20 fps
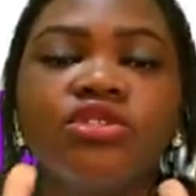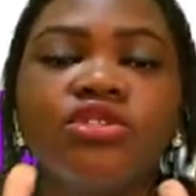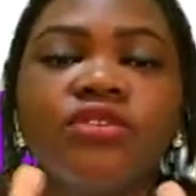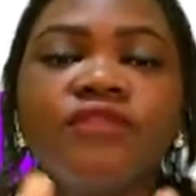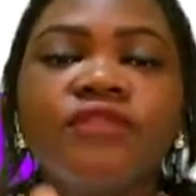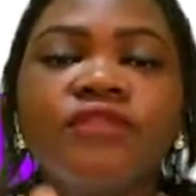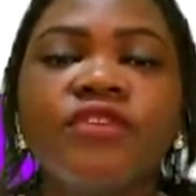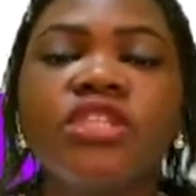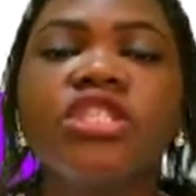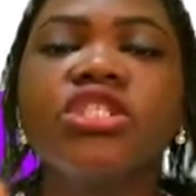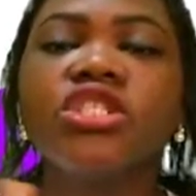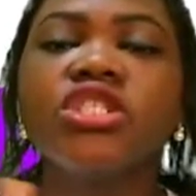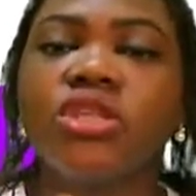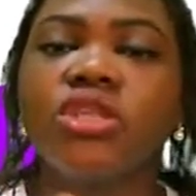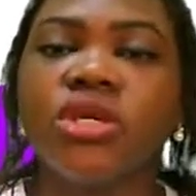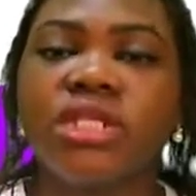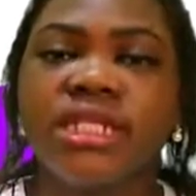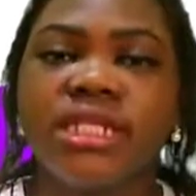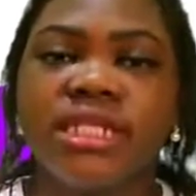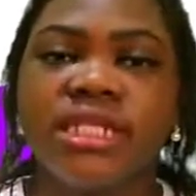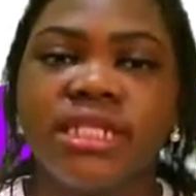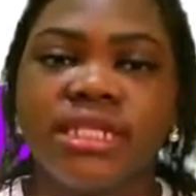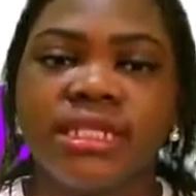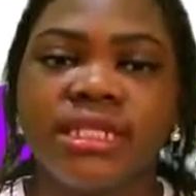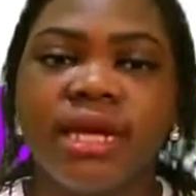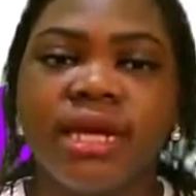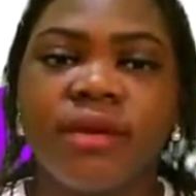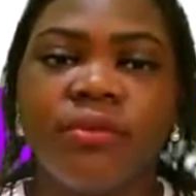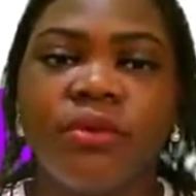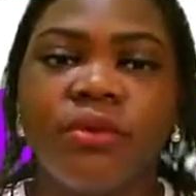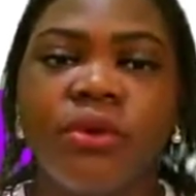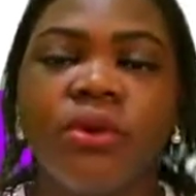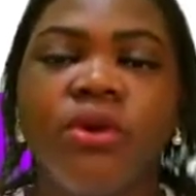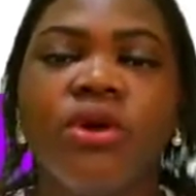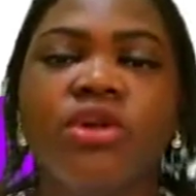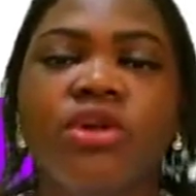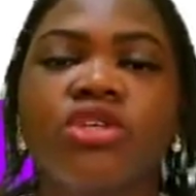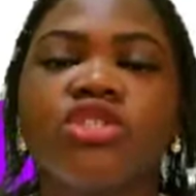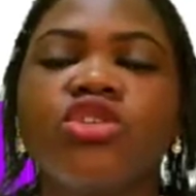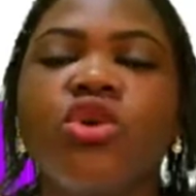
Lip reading: you finish studying the sample.